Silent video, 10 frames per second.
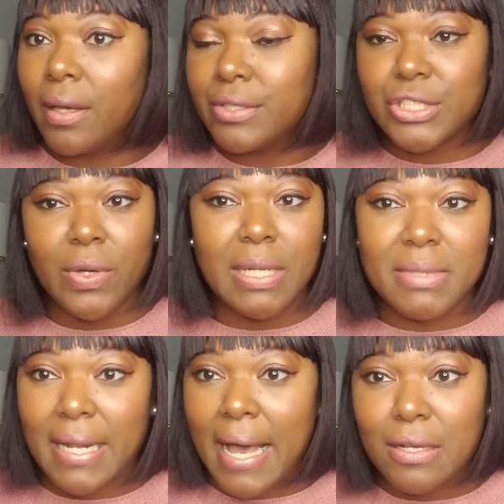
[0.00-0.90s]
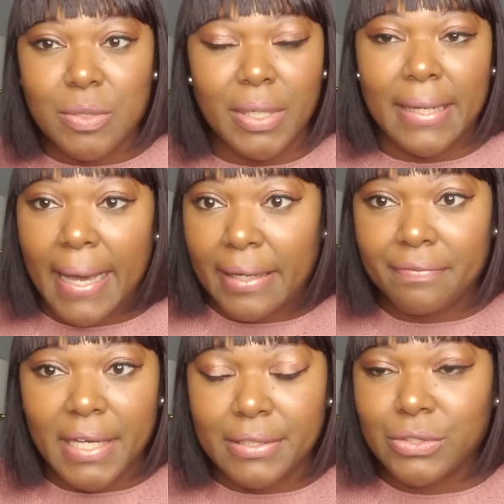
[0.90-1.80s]
showing up to the house with a knife
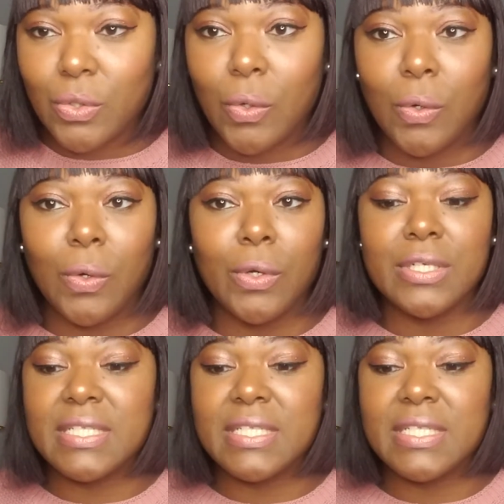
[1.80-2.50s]
at the door,